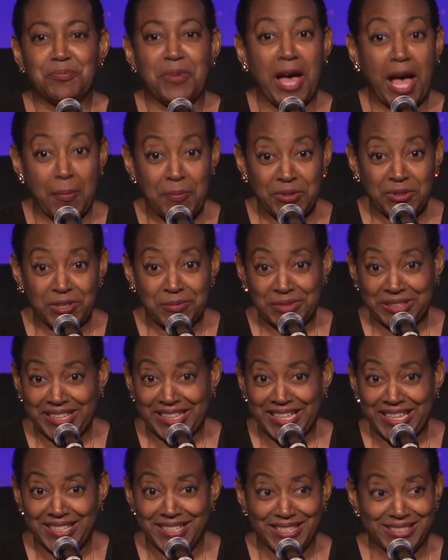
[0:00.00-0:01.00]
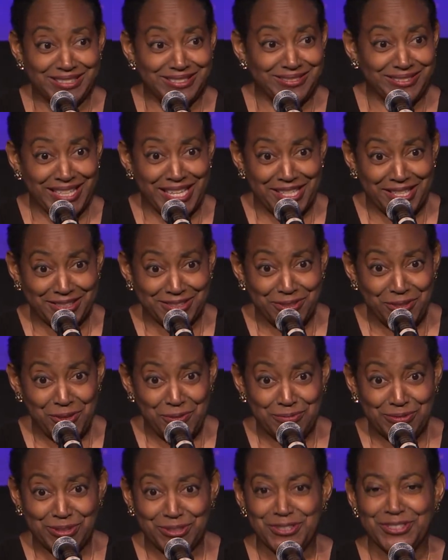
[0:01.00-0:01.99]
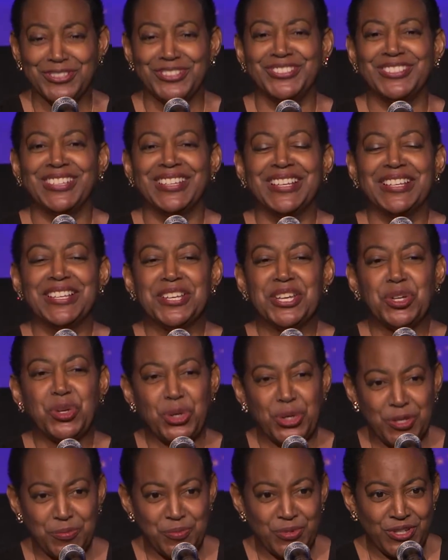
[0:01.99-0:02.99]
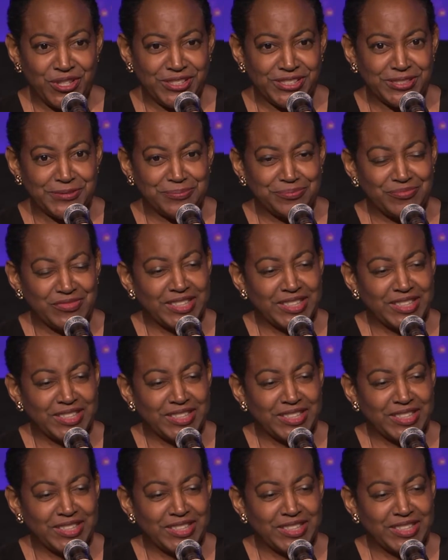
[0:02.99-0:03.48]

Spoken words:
Popular Mechanics, Ladies' Home Journal, cookbooks.